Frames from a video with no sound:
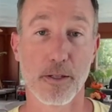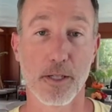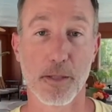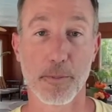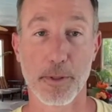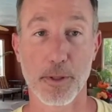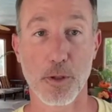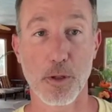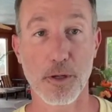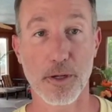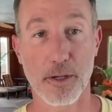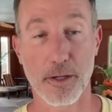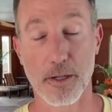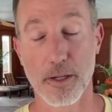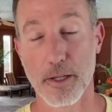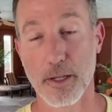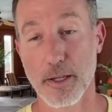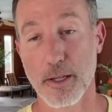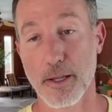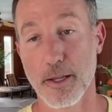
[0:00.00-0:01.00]
I mean, look,
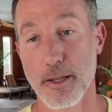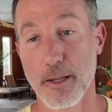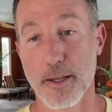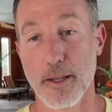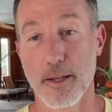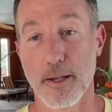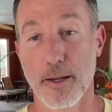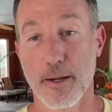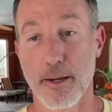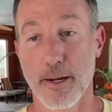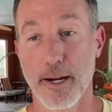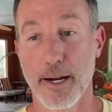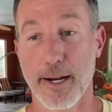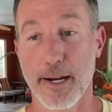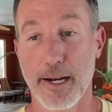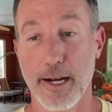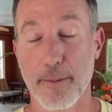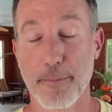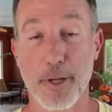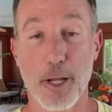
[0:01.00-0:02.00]

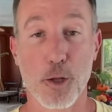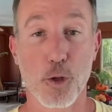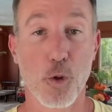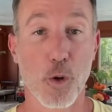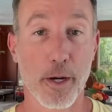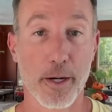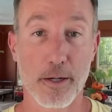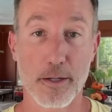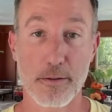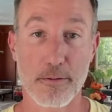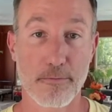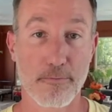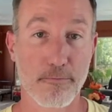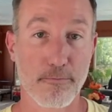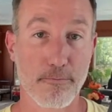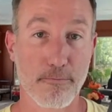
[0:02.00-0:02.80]
I'm not a lawyer.